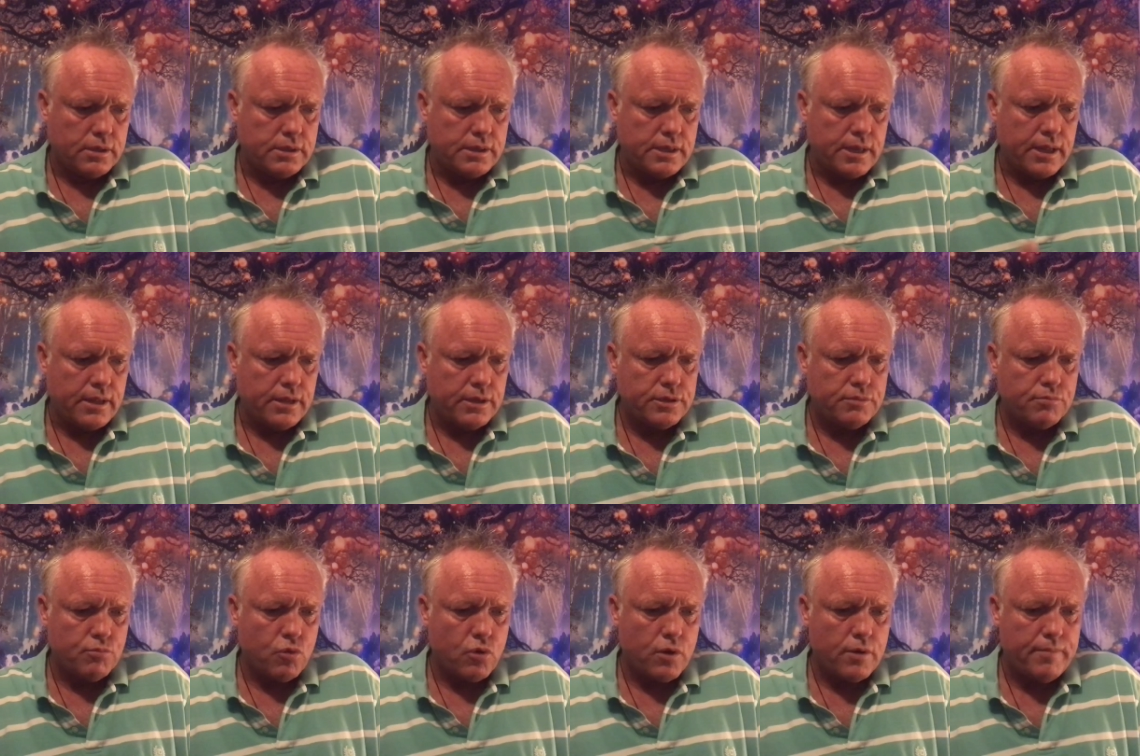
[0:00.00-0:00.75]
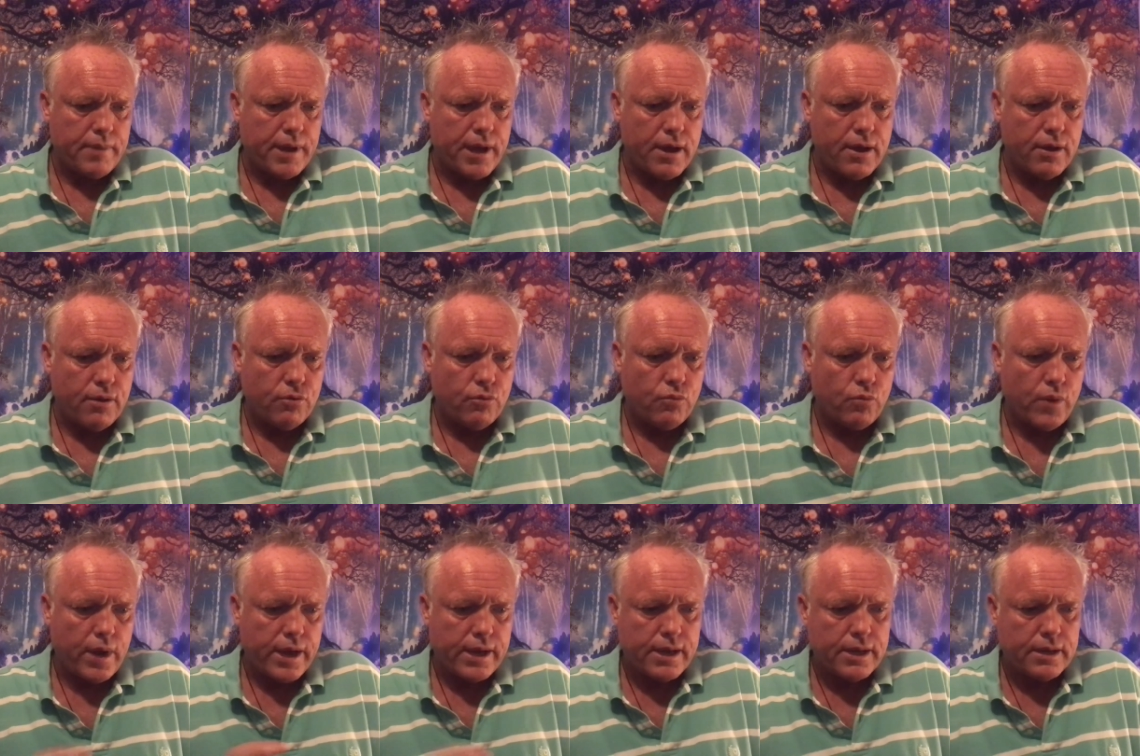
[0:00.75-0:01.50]
Tell us more
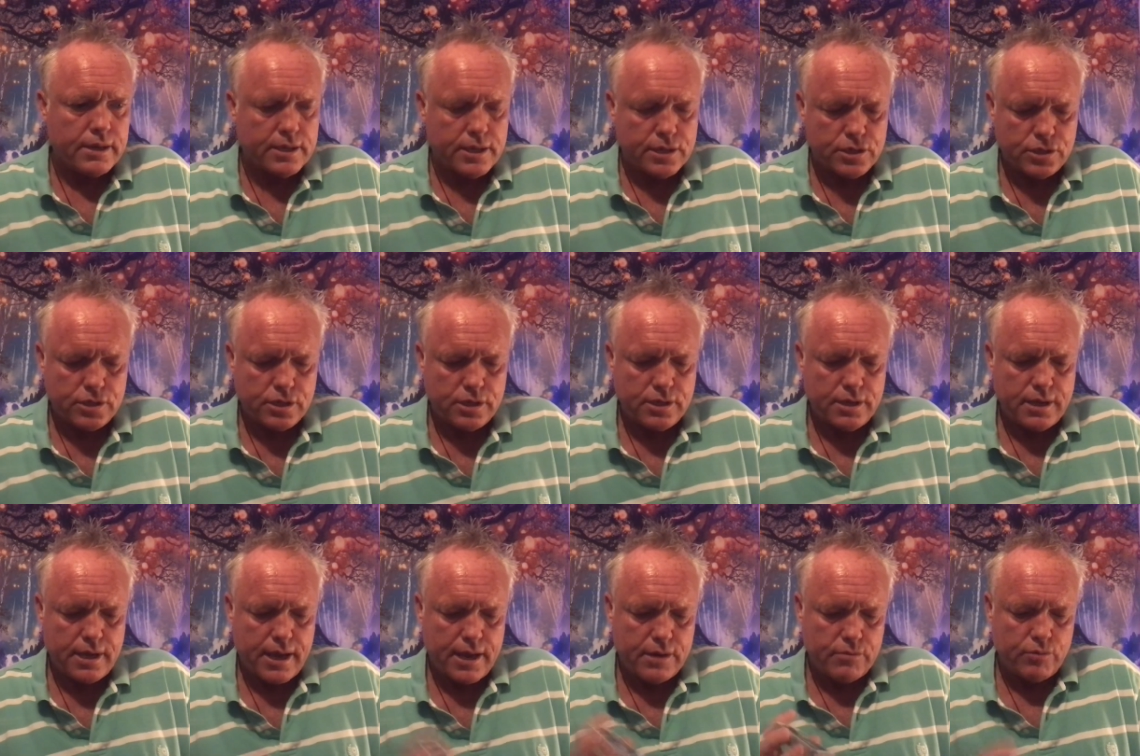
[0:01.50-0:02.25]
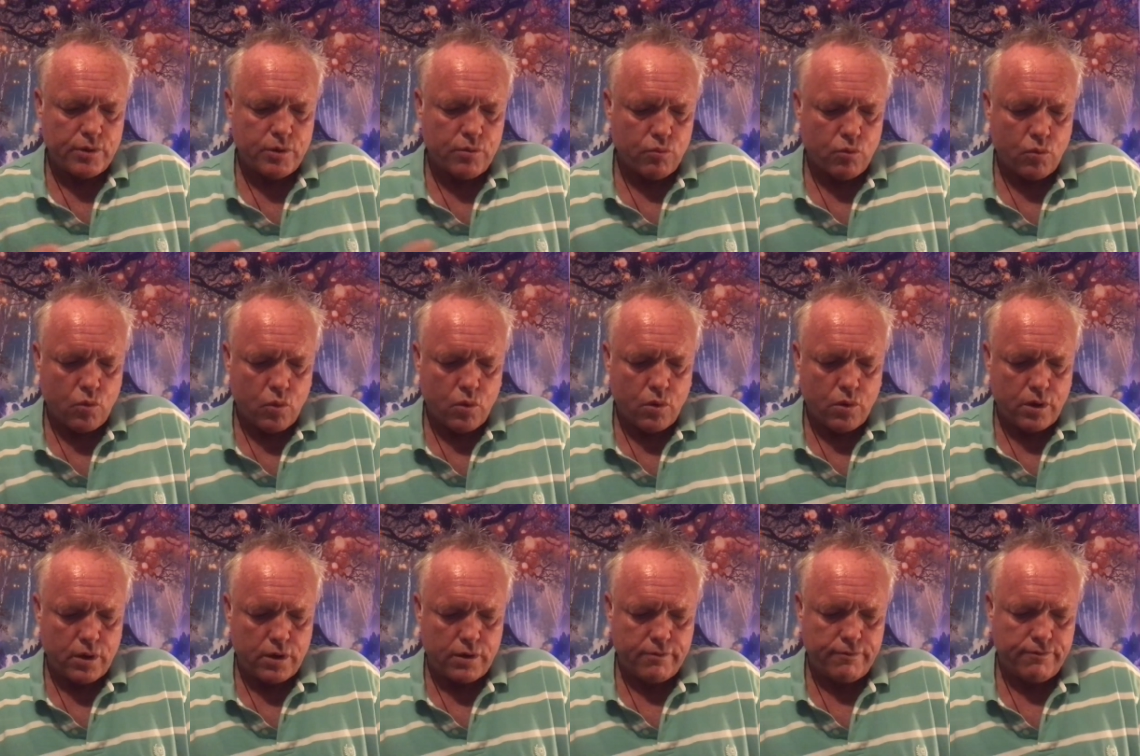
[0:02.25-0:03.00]
about recognition and
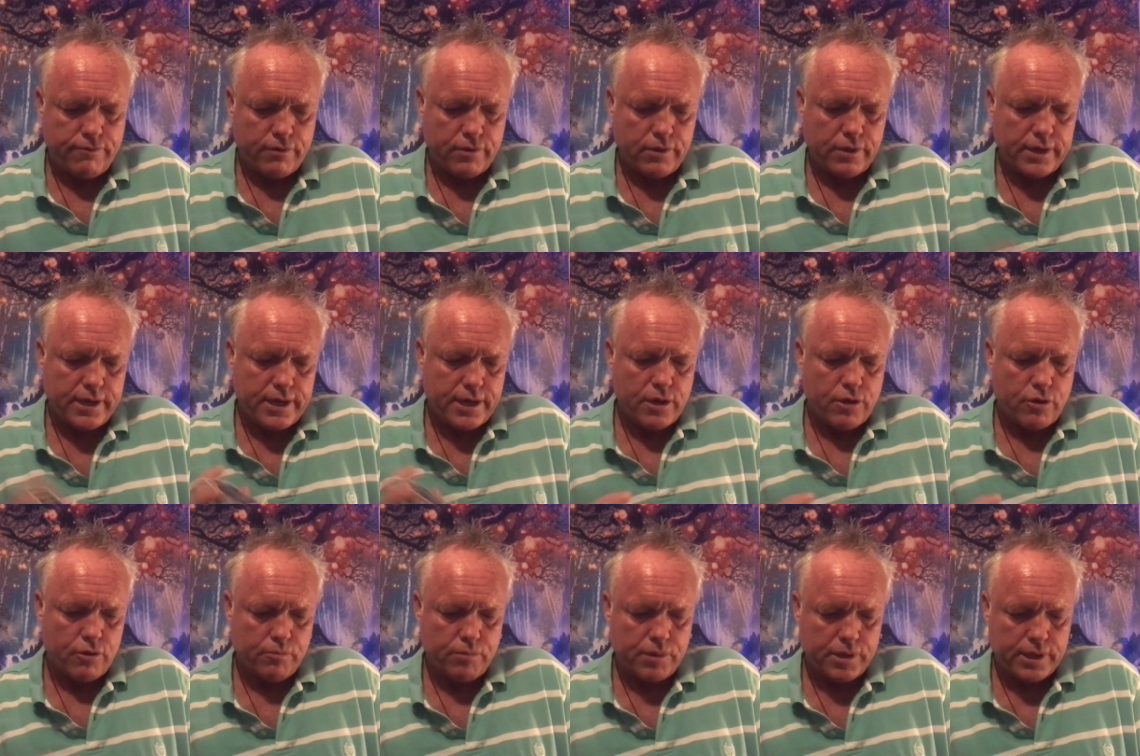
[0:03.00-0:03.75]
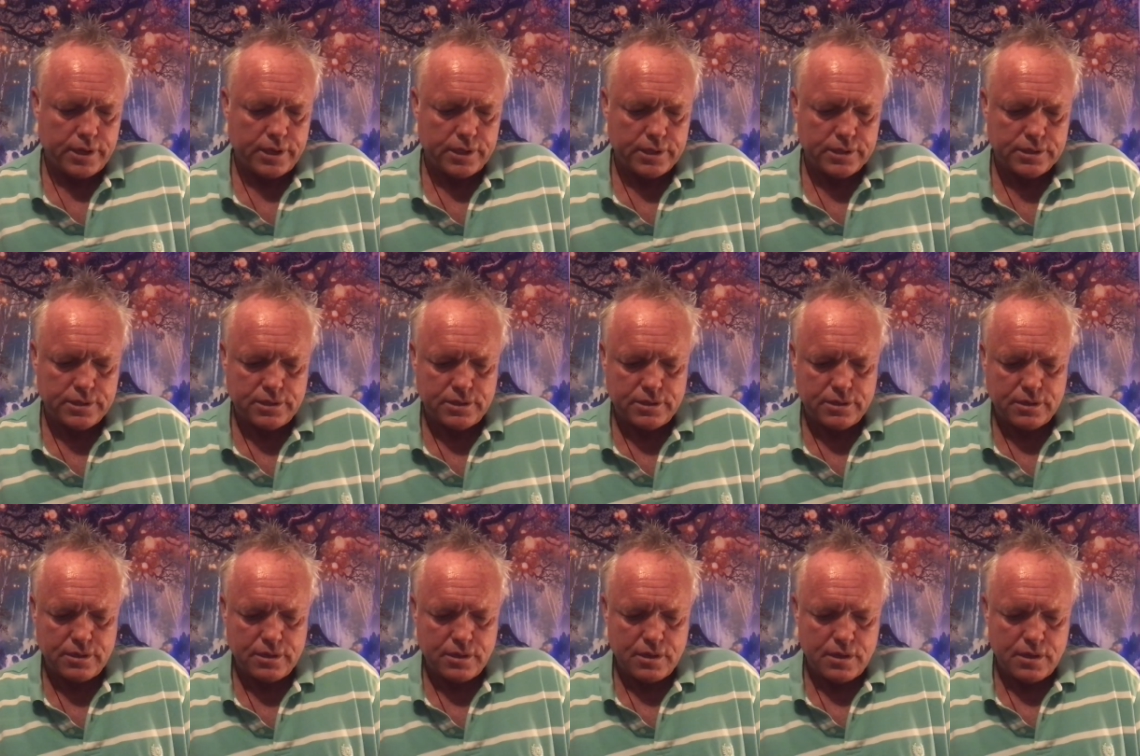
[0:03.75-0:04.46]
reward for Leo, please.